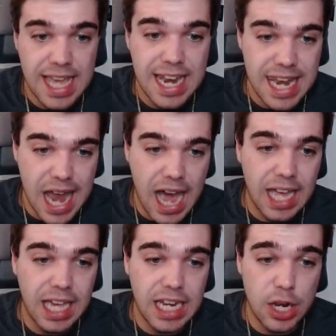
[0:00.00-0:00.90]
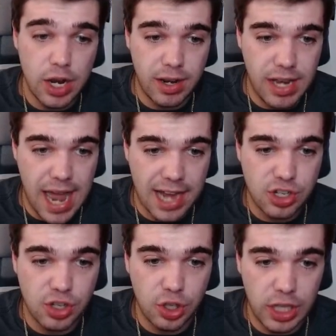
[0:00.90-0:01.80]
not a
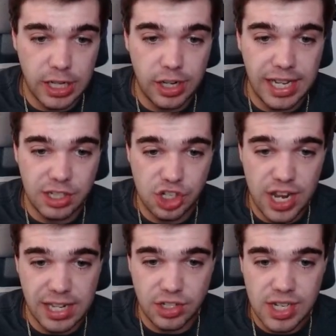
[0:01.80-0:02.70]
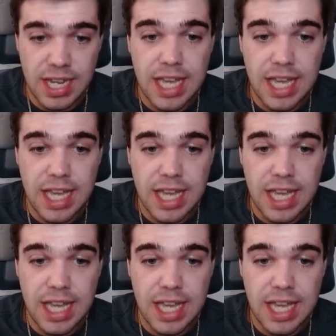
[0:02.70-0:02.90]
national cleared exchange.